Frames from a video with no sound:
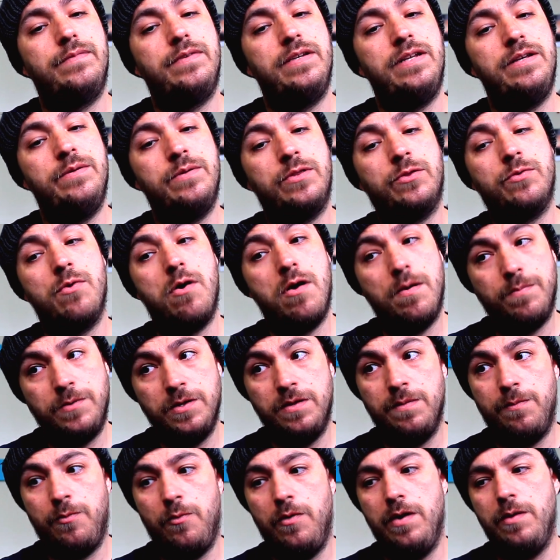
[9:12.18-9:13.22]
He would throw up to
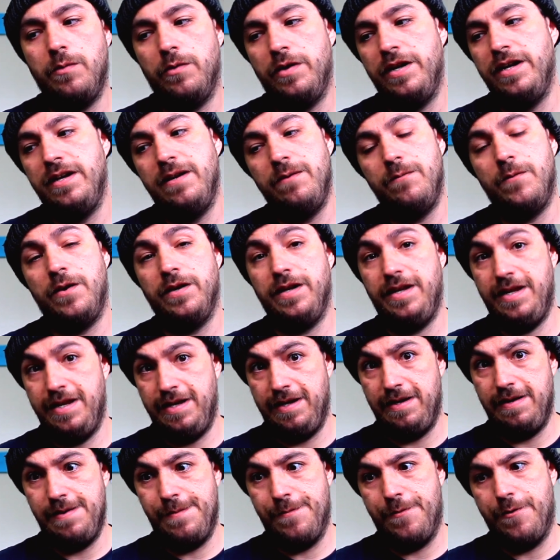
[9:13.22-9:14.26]
the point where he didn't want to eat
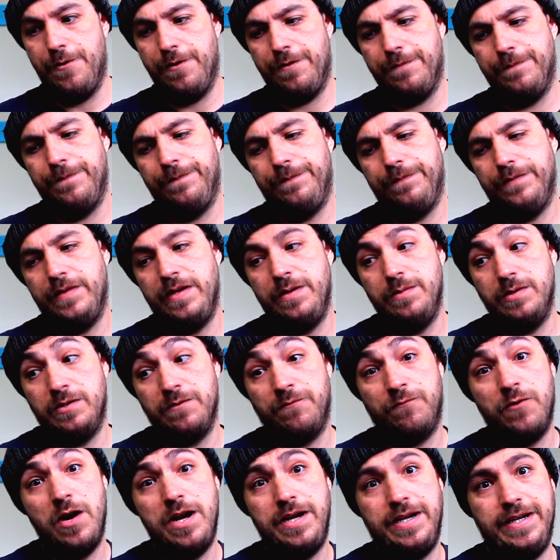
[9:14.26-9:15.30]
anymore. He was
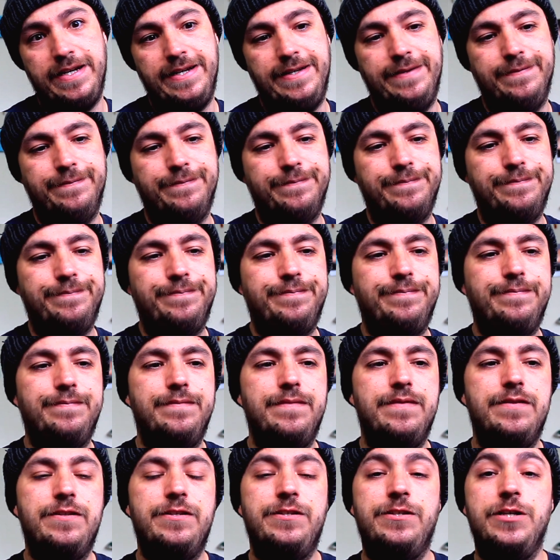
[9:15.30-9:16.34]
afraid to eat.
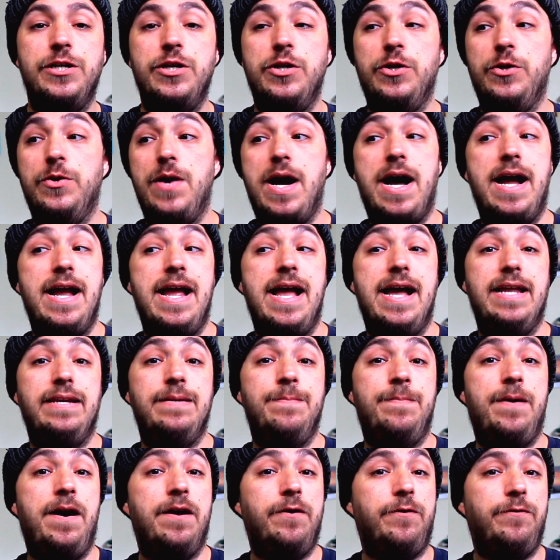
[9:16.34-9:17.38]
So I had to
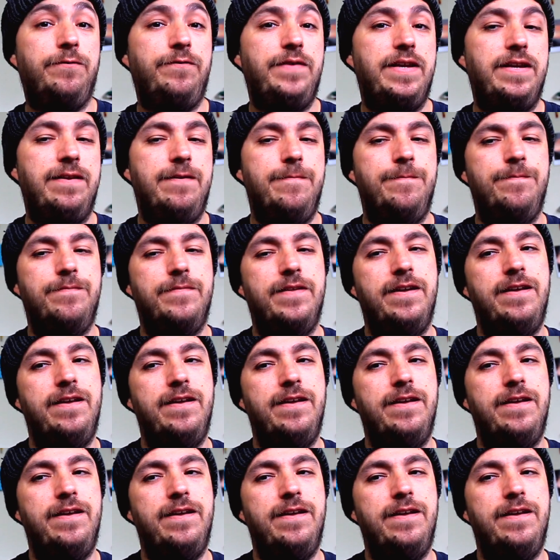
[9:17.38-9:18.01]
bottle feed him.